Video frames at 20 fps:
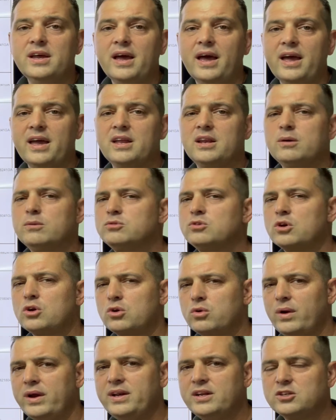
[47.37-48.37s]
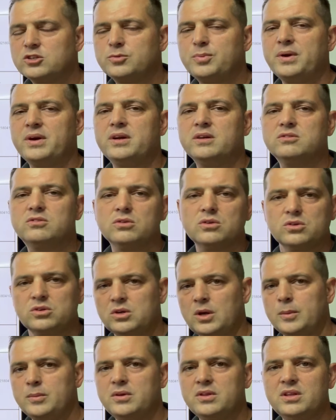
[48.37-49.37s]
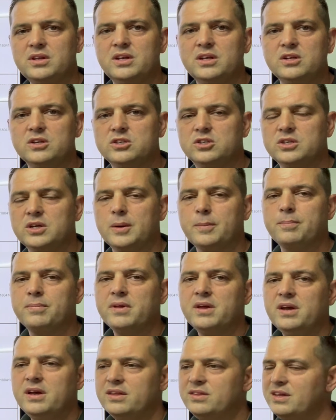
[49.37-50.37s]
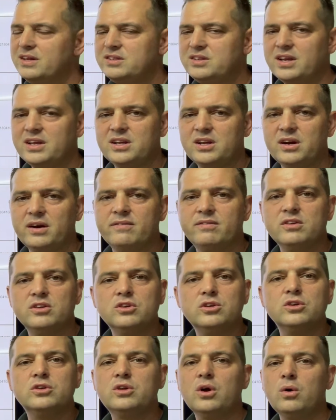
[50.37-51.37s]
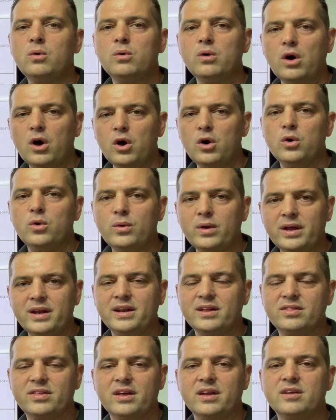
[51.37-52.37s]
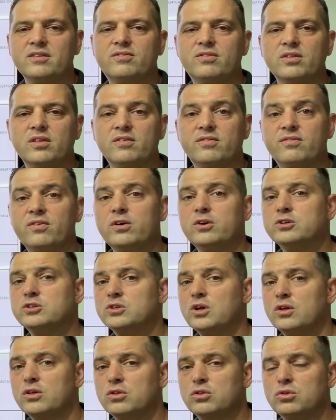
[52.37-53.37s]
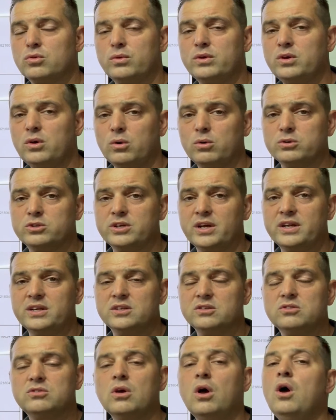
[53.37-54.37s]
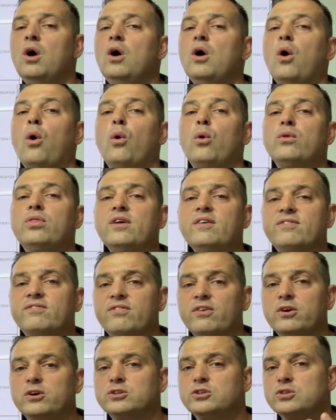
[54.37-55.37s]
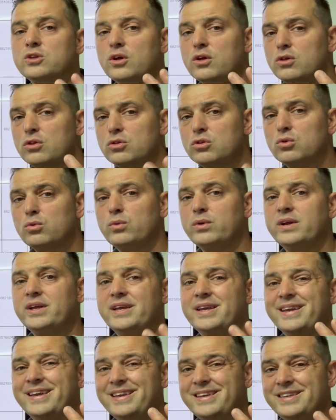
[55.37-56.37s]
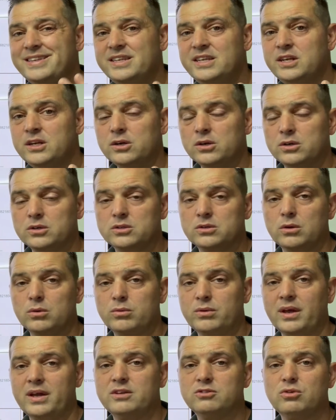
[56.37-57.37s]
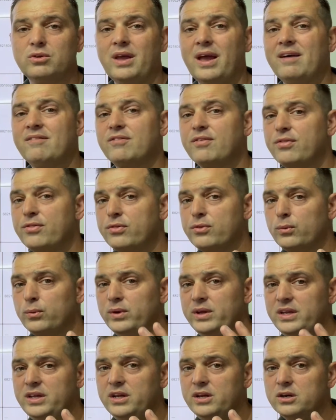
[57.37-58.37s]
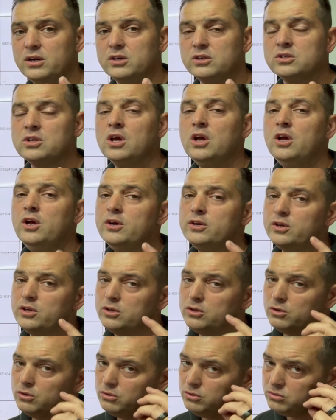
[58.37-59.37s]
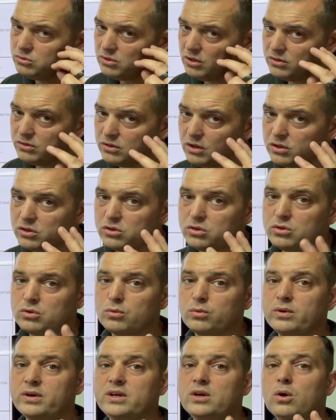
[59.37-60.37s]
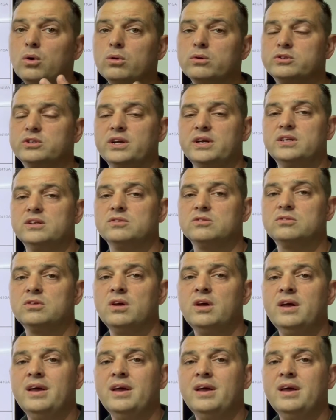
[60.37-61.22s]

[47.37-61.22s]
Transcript: and it was a great experience. Come to the dealership, they take care of it. You don't owe anything for the first 3 oil changes or the first 3 years. Okay, so you have 3 years to use the 3 oil changes.